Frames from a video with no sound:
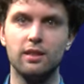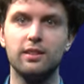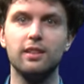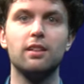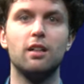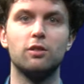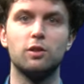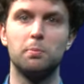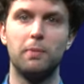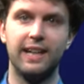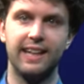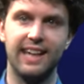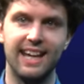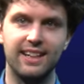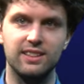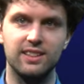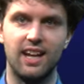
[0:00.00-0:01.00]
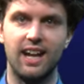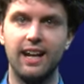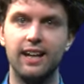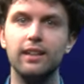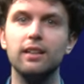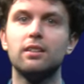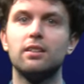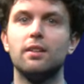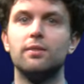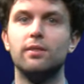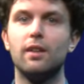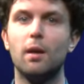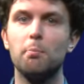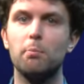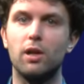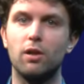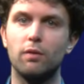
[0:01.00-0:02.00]
Denote by xi the
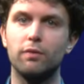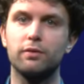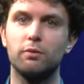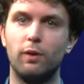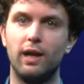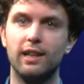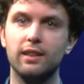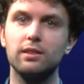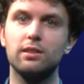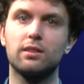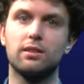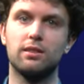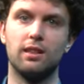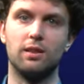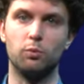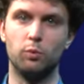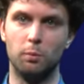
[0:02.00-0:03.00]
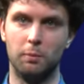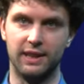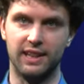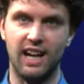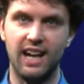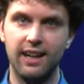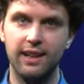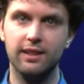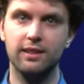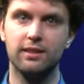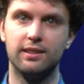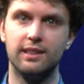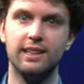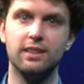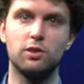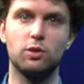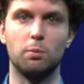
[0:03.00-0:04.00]
number of tries that woman I
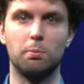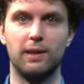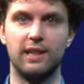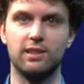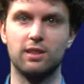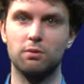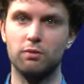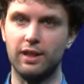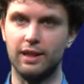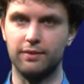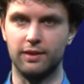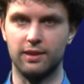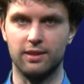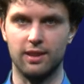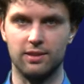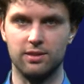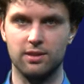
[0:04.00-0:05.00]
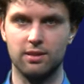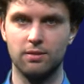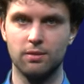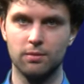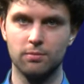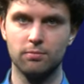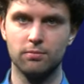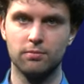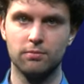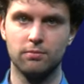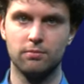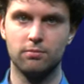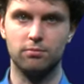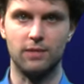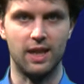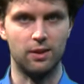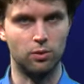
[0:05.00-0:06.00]
needs to pass her driving test.
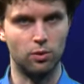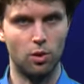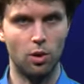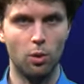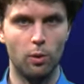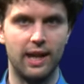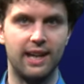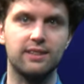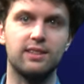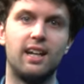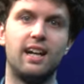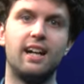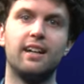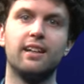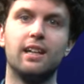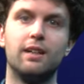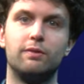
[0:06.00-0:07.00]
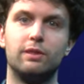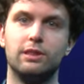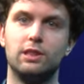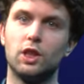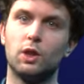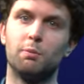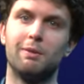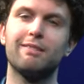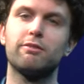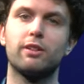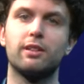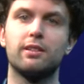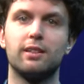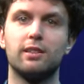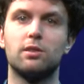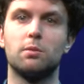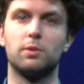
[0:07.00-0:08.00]
Then all xi have a geometric
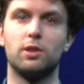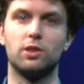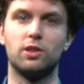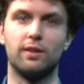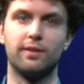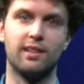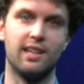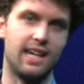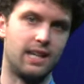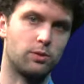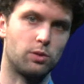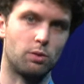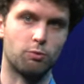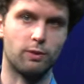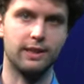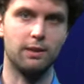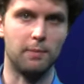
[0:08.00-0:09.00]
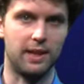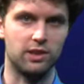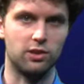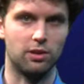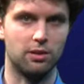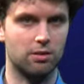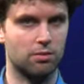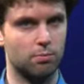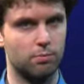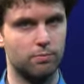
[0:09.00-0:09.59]
distribution, as already mentioned.